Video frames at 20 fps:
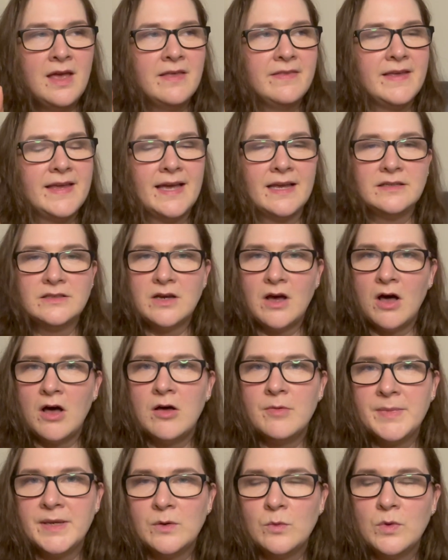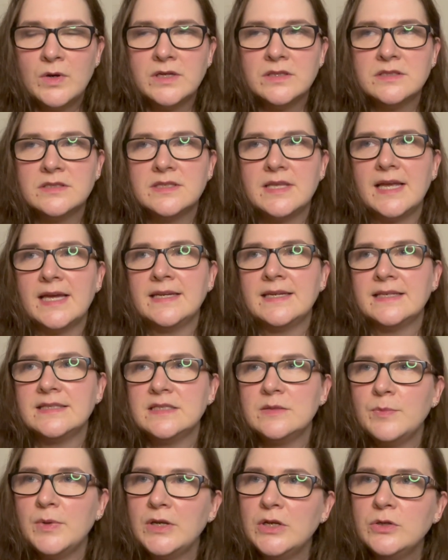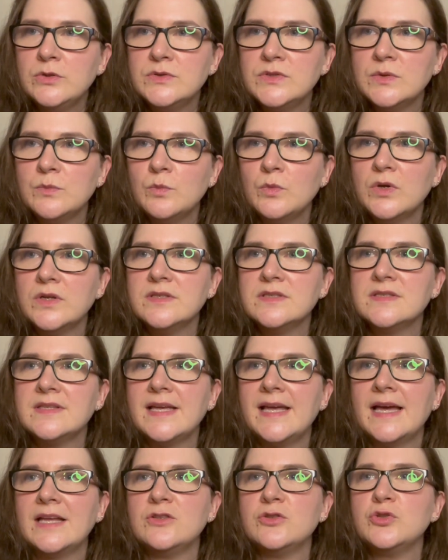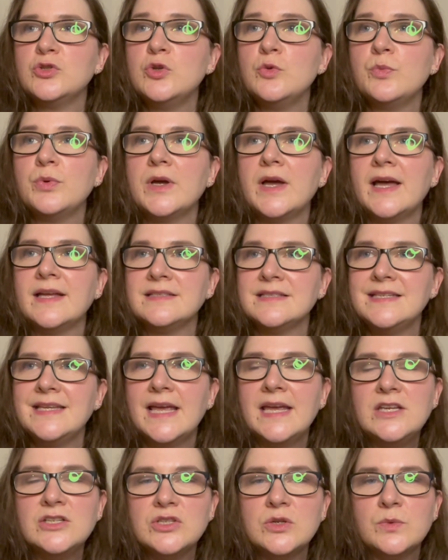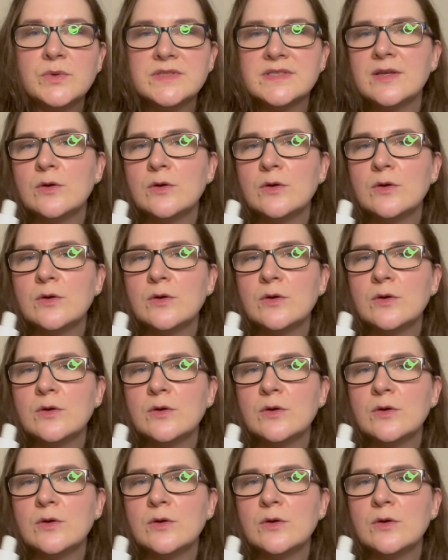They had calming ones. They had anti-pollutant ones. They had super anti-aging ones.